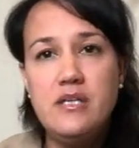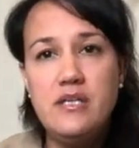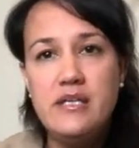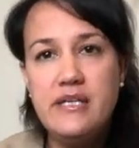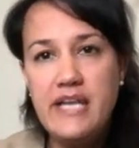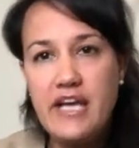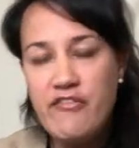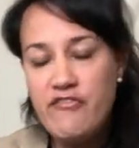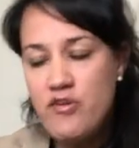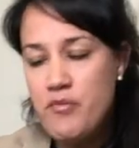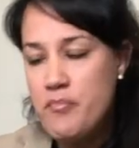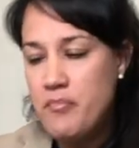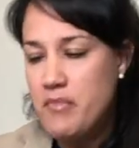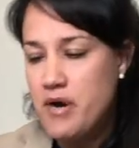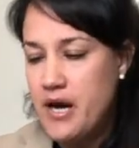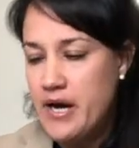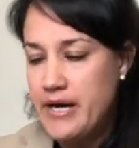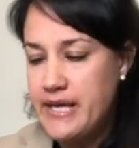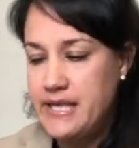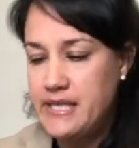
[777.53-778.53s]
Never
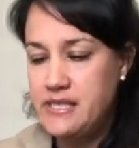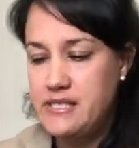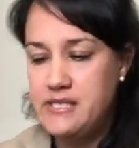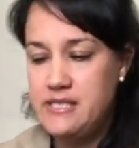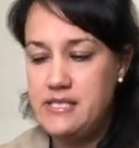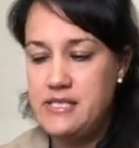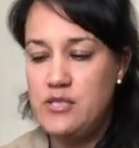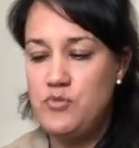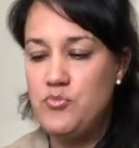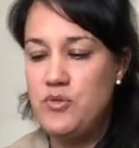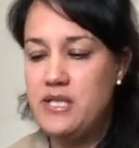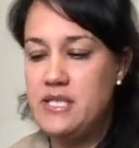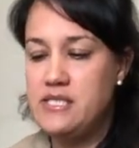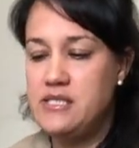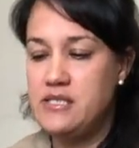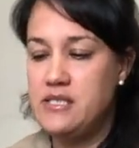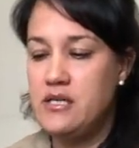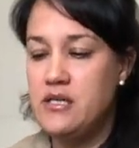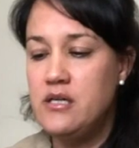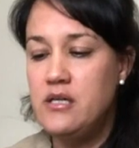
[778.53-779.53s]
mind, said
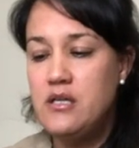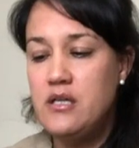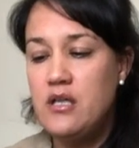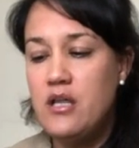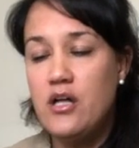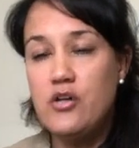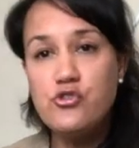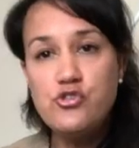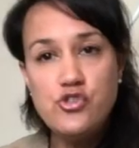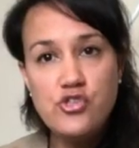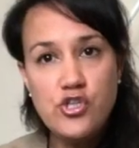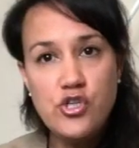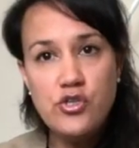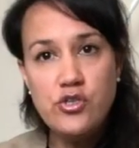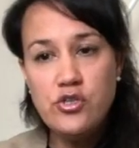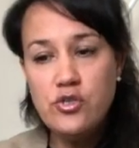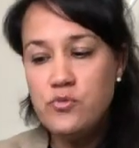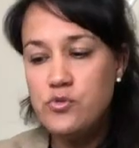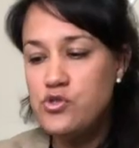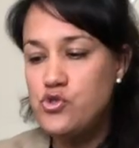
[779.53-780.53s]
Melissa. I'll show
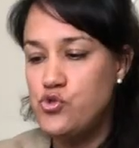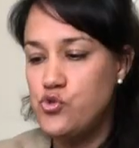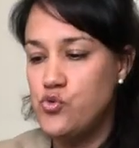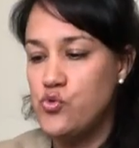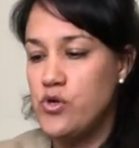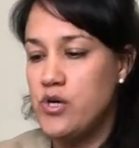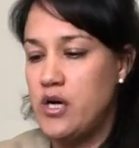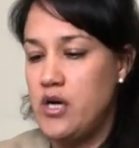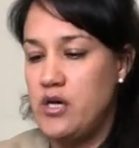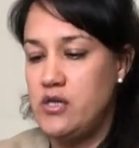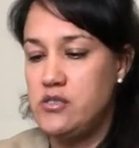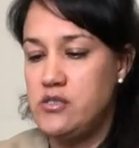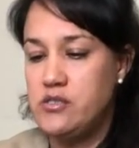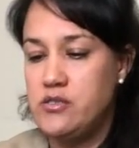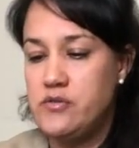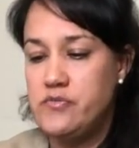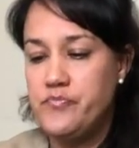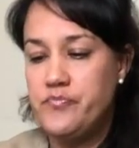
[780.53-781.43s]
you a shortcut.